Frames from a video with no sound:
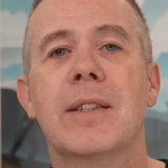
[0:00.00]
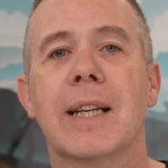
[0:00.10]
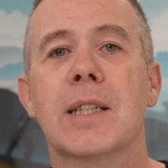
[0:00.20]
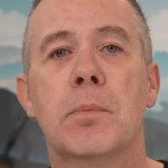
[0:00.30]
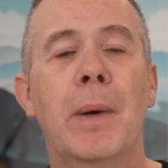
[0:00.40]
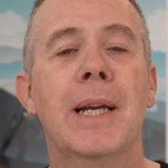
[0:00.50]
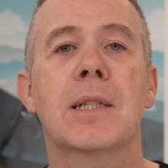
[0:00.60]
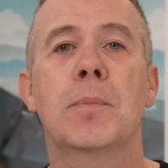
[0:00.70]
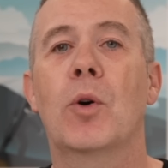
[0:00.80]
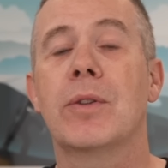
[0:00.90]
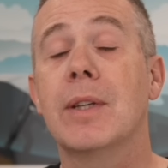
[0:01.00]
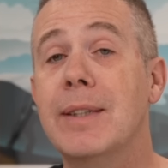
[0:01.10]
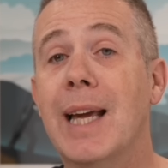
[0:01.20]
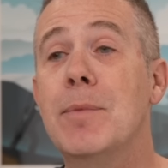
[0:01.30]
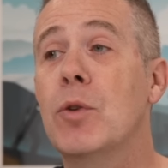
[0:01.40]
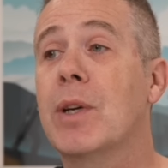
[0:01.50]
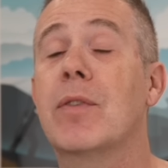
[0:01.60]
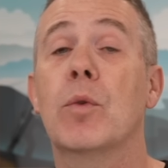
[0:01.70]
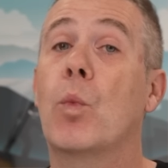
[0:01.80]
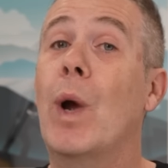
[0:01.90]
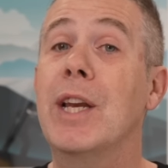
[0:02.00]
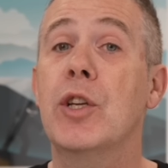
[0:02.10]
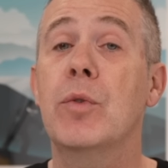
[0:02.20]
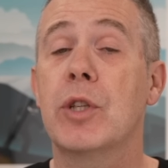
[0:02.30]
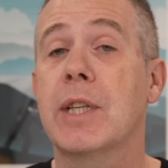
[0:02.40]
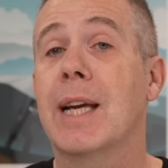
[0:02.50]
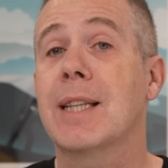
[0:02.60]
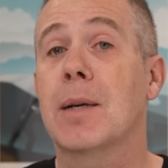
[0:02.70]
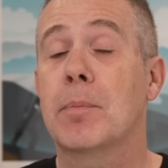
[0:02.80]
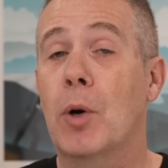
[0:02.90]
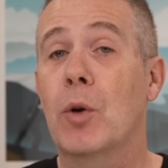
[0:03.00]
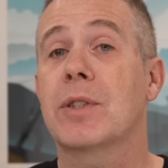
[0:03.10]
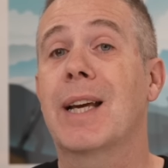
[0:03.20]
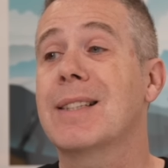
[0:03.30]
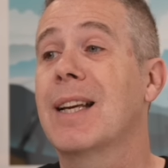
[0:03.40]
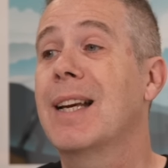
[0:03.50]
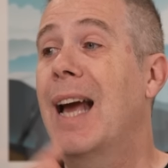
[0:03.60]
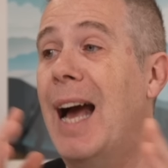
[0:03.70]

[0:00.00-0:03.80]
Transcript: things based upon the name you give it when you set up Post Haste